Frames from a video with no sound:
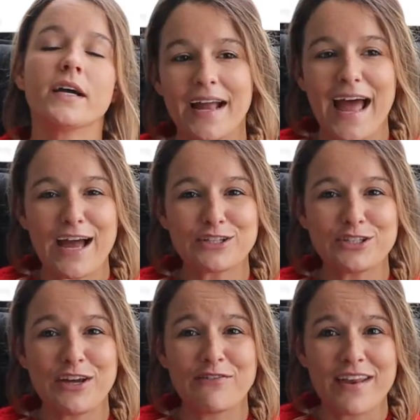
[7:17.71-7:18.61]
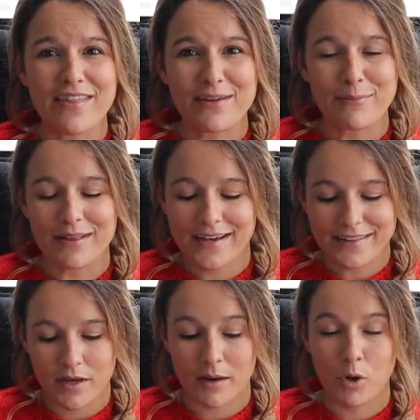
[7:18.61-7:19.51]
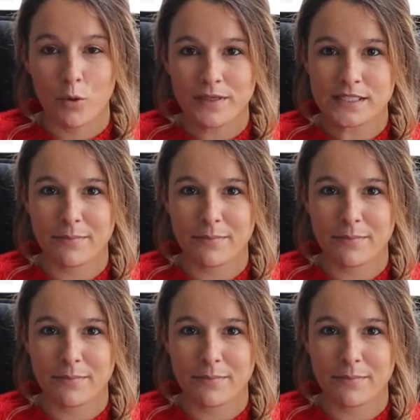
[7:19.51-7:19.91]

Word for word: I actually have nothing planned, but I'm hoping to